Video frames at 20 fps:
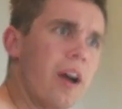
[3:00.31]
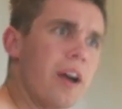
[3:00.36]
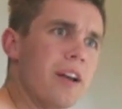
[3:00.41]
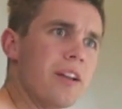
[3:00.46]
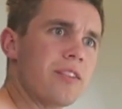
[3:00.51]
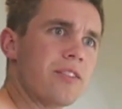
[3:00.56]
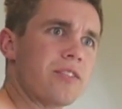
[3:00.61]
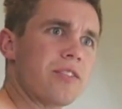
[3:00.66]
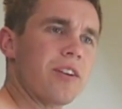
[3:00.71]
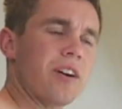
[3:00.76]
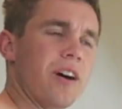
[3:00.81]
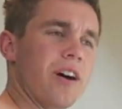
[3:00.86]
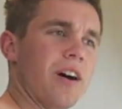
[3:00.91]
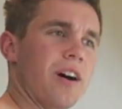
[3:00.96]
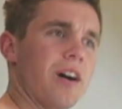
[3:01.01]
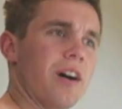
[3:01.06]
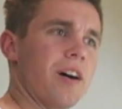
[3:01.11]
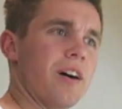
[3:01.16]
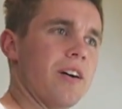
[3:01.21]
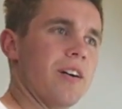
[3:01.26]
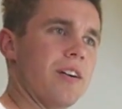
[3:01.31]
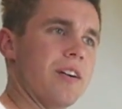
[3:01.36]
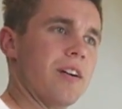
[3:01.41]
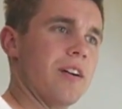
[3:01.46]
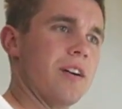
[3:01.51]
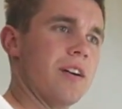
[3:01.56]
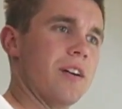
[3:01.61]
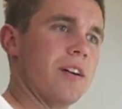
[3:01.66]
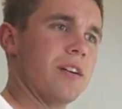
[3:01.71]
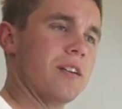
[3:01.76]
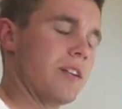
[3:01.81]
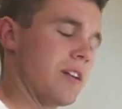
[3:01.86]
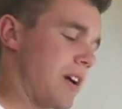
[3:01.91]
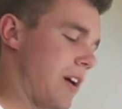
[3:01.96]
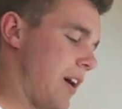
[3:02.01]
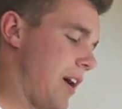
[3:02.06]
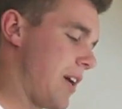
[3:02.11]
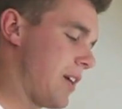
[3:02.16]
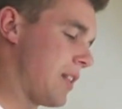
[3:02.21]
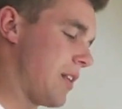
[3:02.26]
It's uh
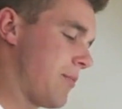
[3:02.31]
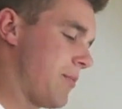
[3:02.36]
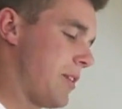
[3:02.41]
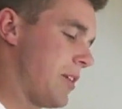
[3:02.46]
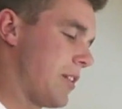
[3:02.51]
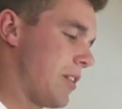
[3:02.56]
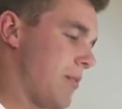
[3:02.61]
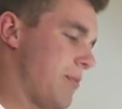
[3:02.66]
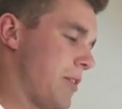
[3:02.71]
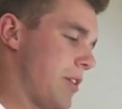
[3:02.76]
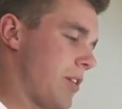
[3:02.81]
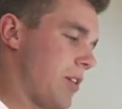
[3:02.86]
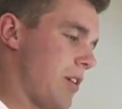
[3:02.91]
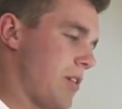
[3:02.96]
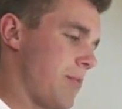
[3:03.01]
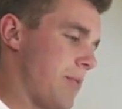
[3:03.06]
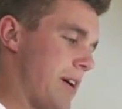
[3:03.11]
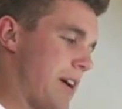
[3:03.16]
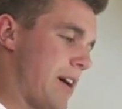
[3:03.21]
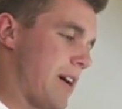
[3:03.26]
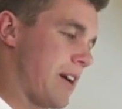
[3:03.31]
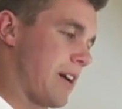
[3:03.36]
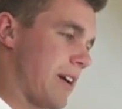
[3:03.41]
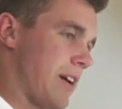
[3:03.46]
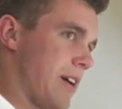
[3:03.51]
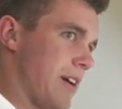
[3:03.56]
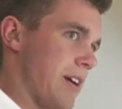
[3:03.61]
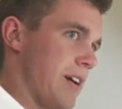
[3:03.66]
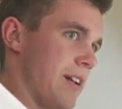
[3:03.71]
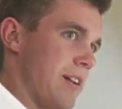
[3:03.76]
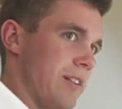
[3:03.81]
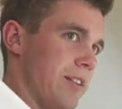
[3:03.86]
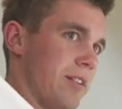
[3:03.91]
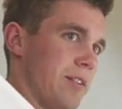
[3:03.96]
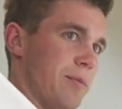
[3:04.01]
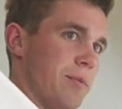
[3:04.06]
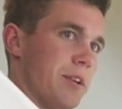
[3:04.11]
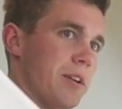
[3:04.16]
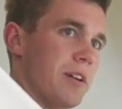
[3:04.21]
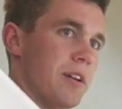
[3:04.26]
yeah, hey let me let me call you back in a
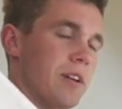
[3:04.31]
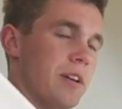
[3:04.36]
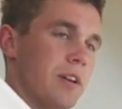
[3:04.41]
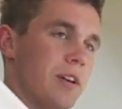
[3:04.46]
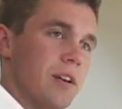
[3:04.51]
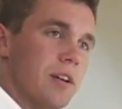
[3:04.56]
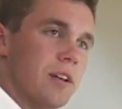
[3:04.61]
little bit.